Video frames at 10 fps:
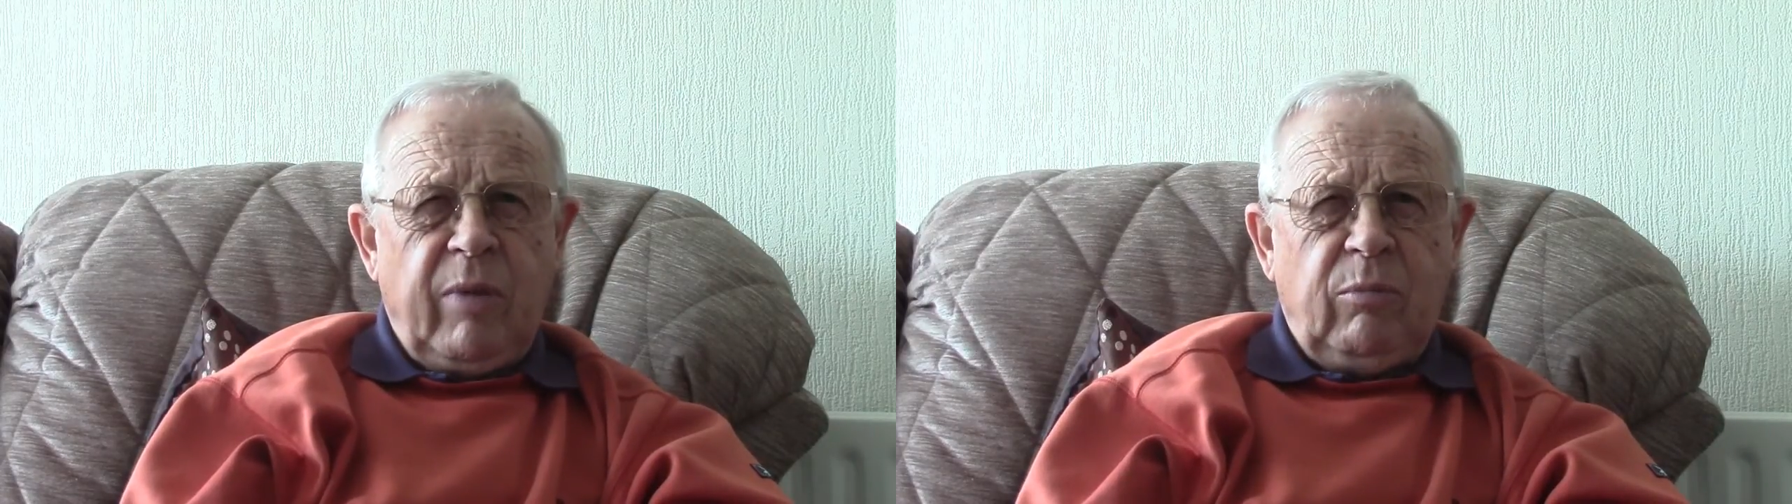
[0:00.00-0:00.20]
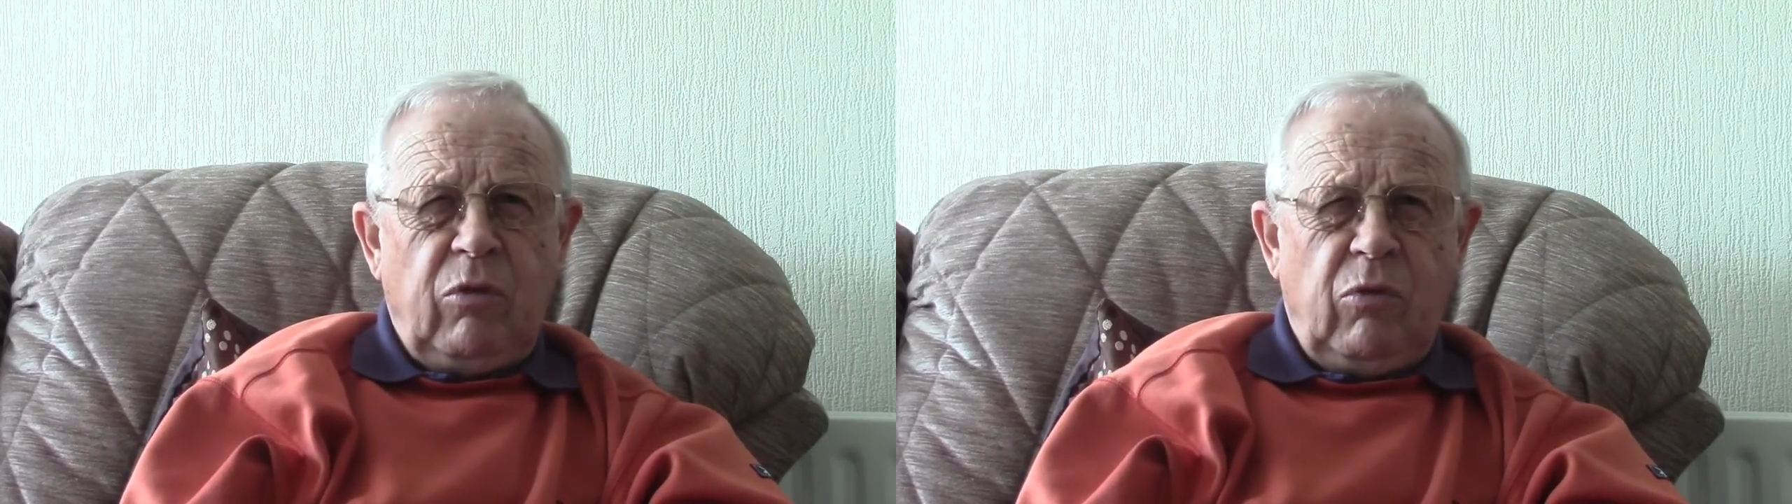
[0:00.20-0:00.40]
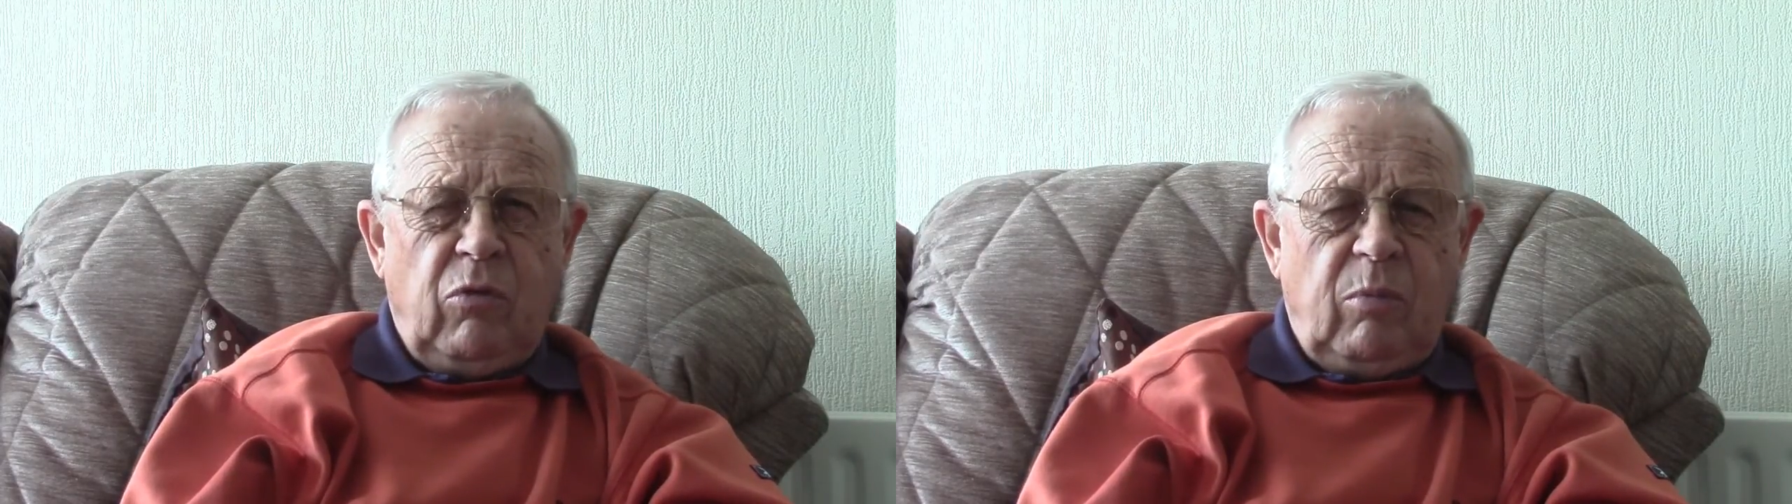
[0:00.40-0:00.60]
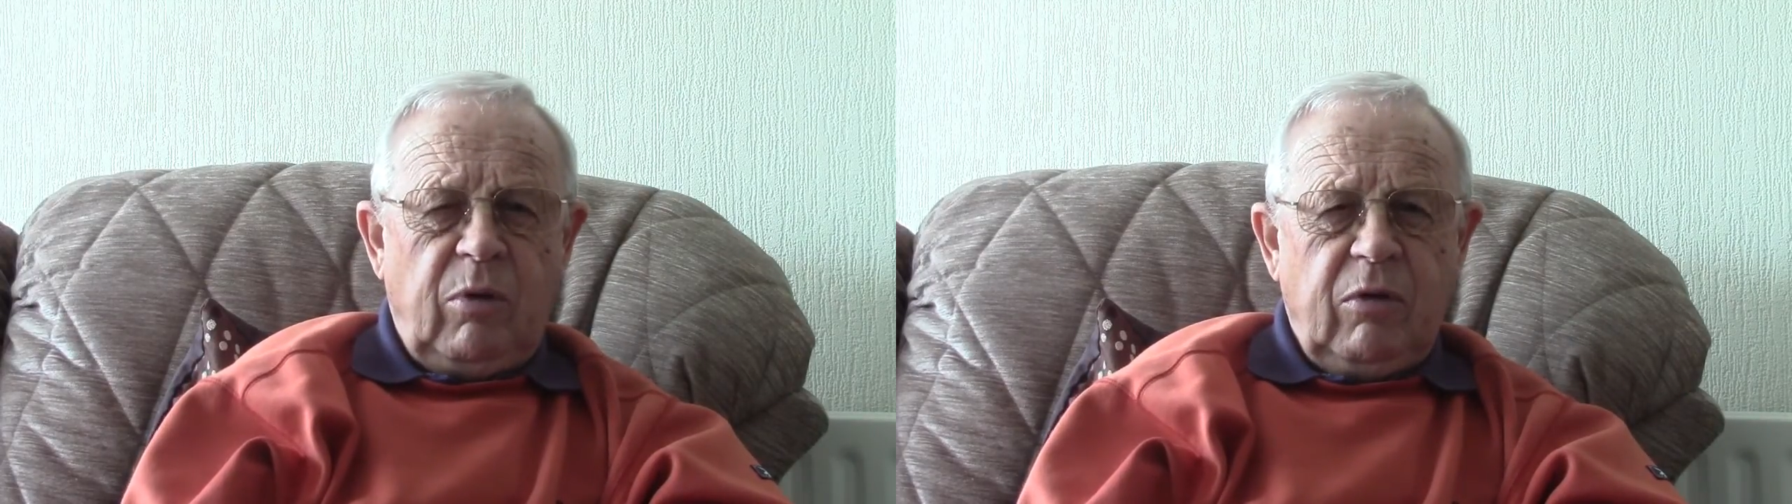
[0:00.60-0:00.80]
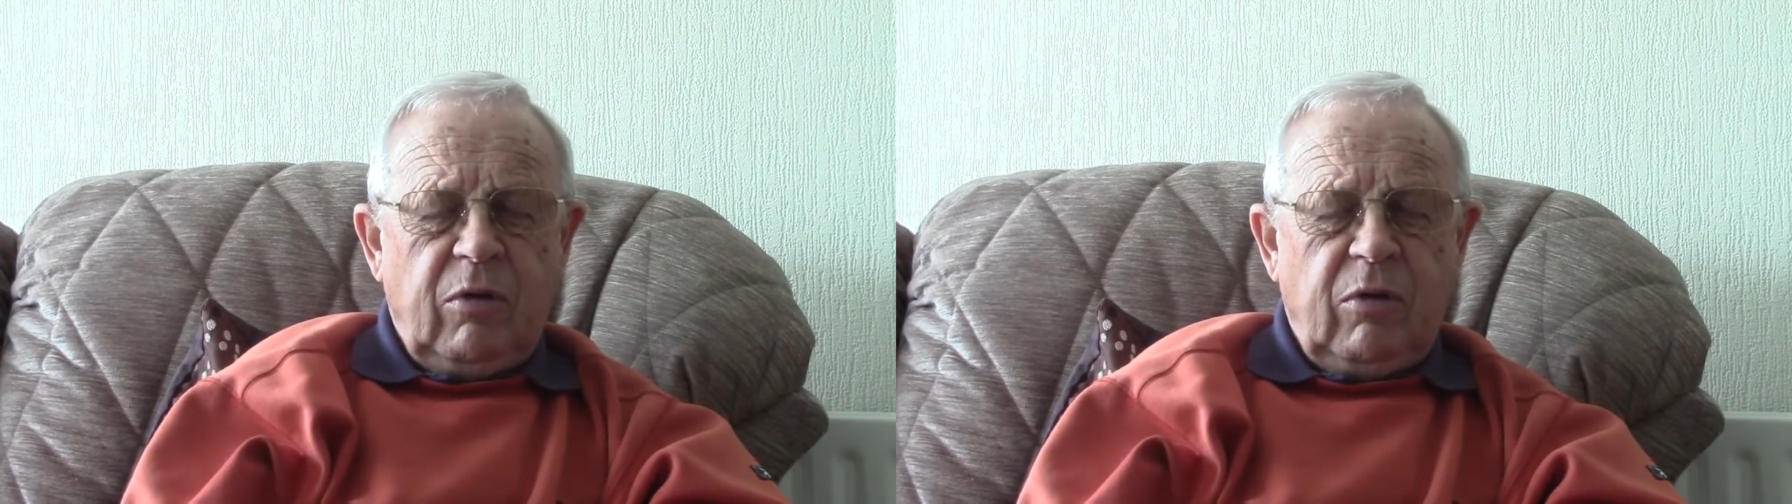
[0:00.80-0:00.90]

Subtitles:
Mablethorpe.